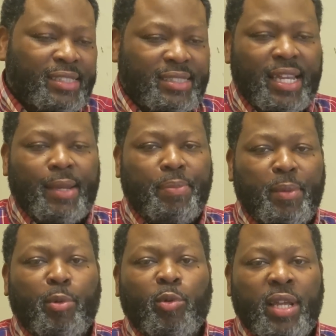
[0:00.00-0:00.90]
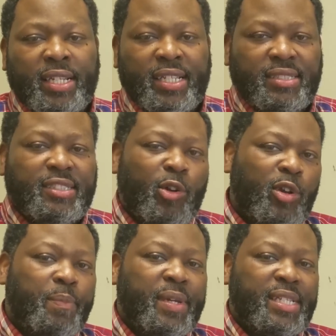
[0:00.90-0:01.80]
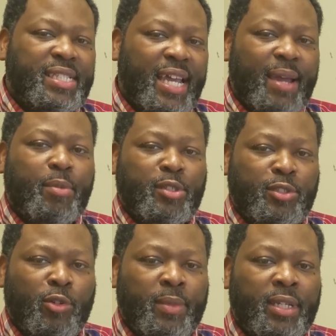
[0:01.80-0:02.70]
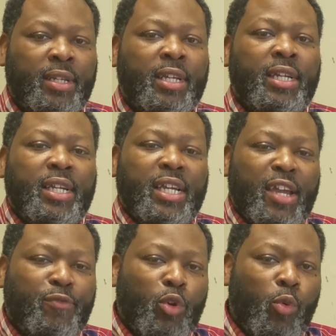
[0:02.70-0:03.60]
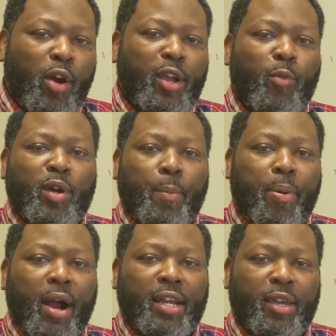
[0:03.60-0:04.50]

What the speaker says: This is, understand people, that this is going to be time consuming.